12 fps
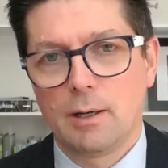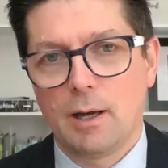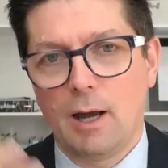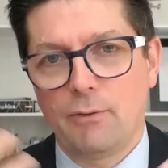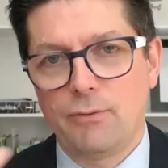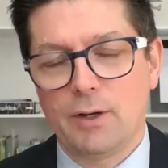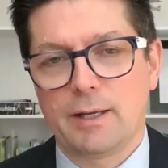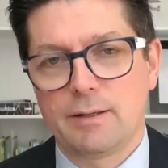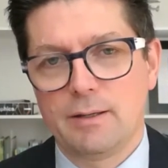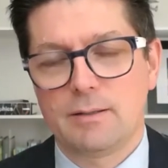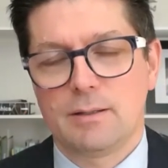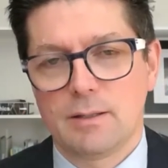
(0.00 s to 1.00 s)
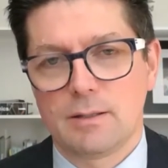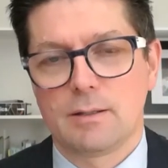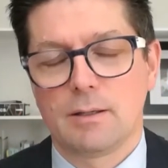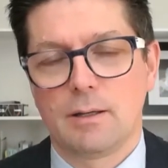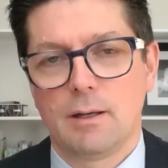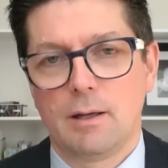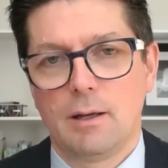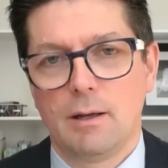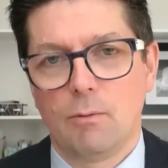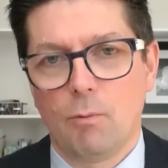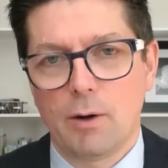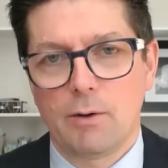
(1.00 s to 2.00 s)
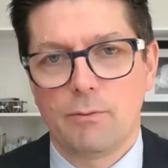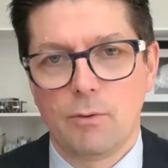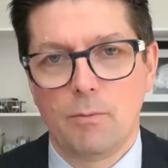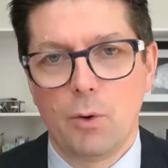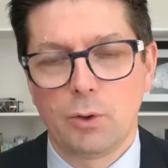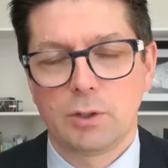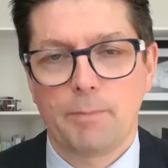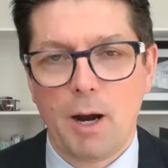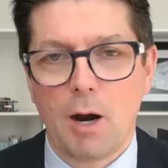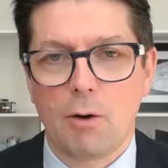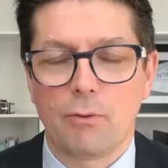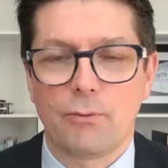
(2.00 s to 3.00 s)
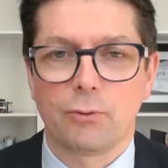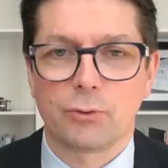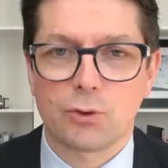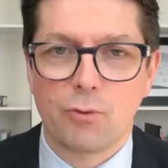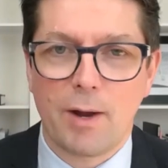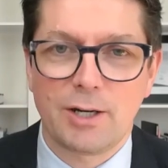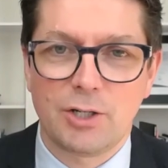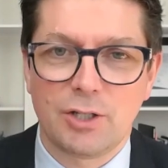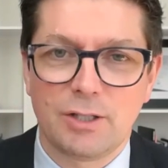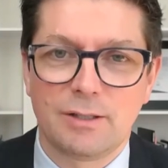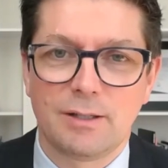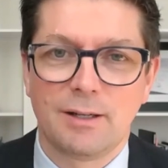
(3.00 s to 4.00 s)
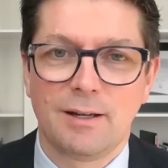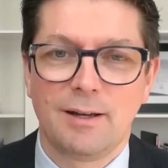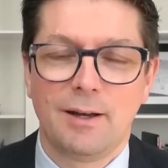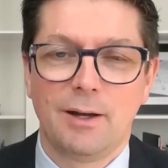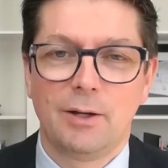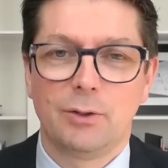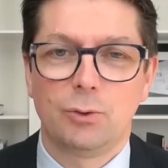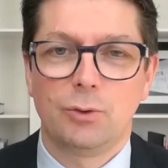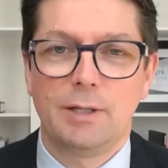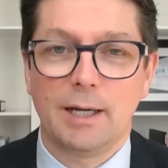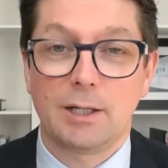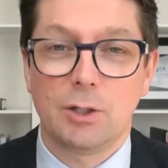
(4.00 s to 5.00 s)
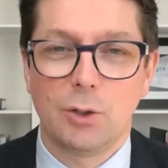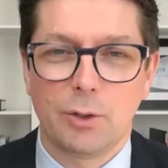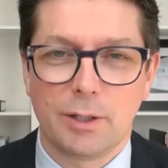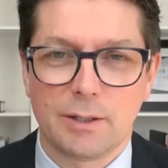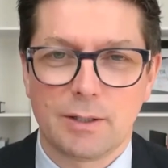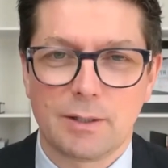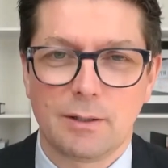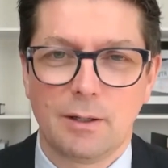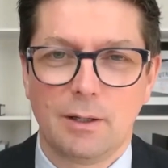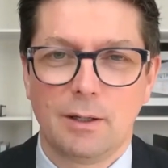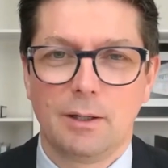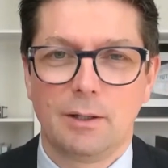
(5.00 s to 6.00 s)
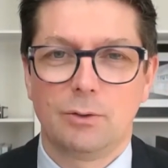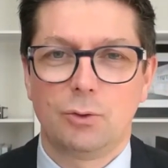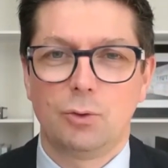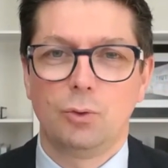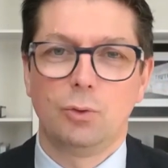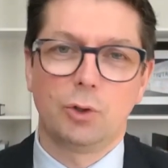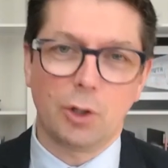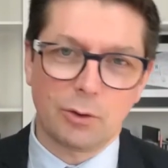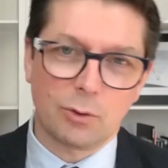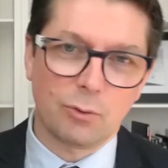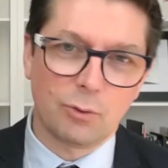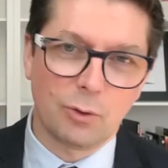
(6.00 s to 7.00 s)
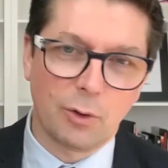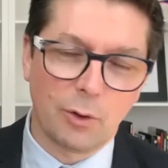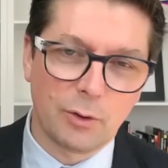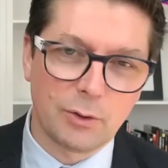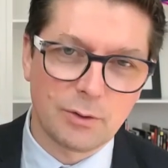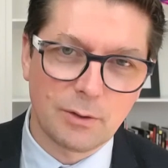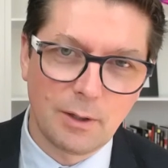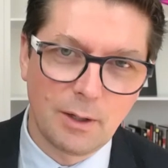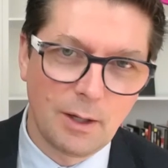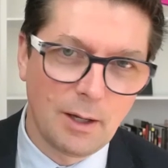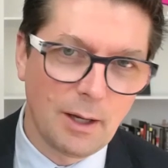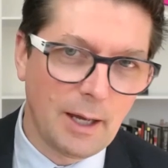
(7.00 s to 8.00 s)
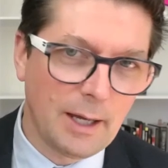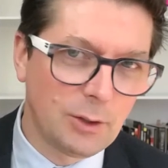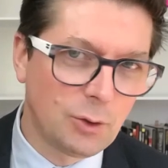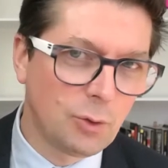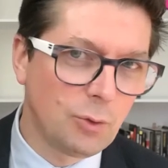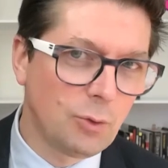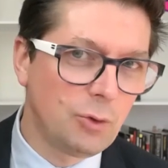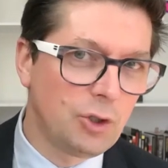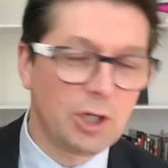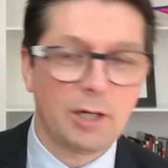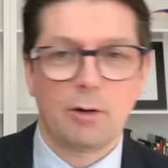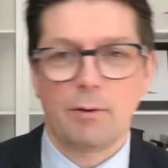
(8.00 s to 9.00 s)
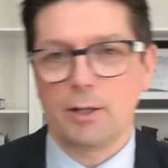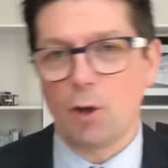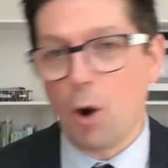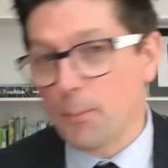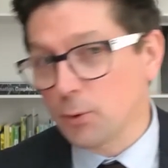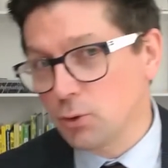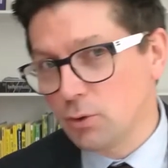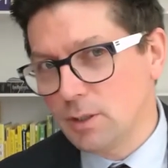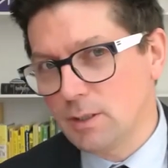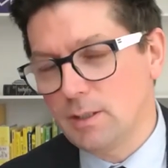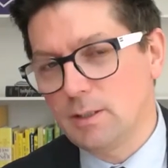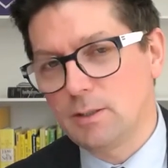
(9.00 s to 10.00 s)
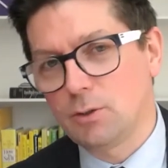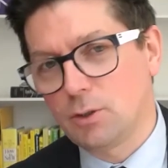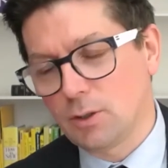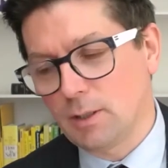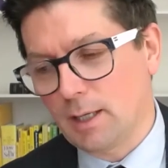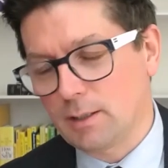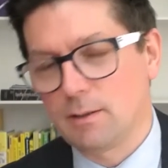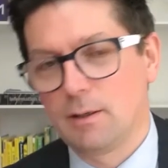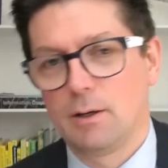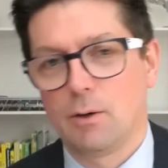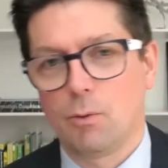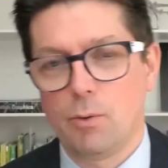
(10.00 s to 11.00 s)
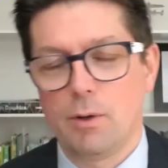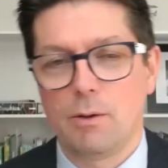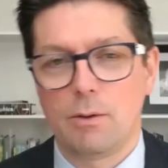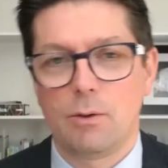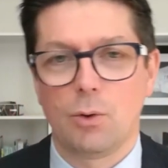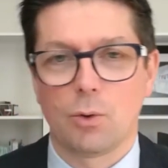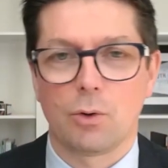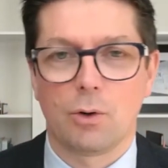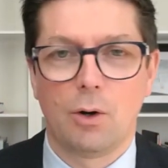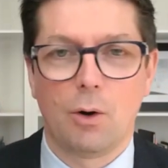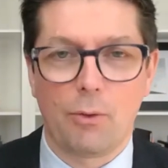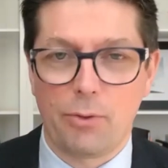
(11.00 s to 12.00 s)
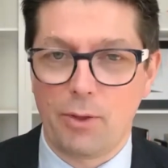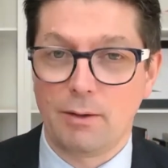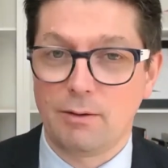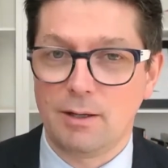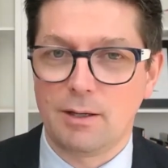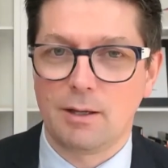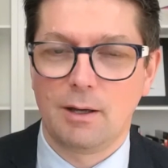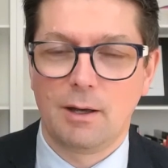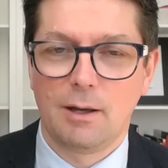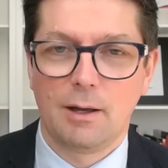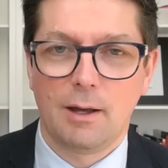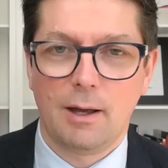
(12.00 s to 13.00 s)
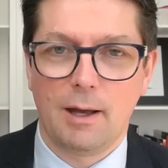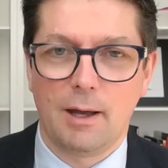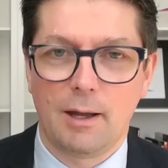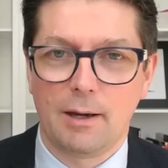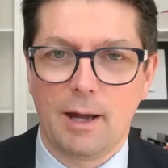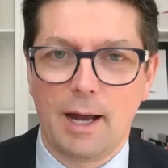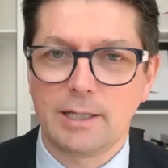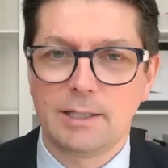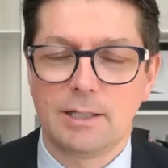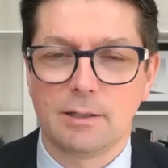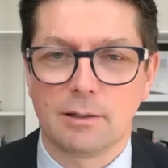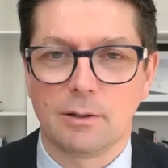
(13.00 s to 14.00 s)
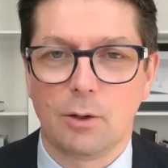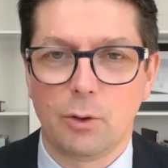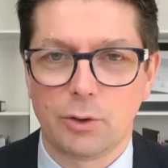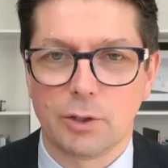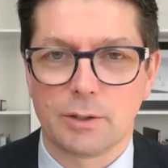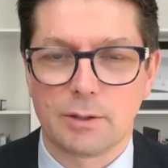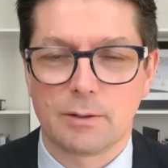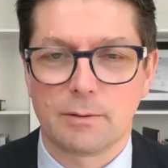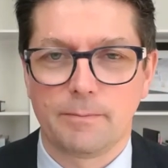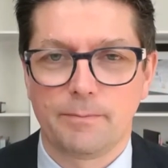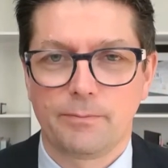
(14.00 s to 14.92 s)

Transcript: I feel like this is one of the most powerful strategies to get noticed, to cut through the noise and to generate opportunities to connect with your authentic and ideal audience.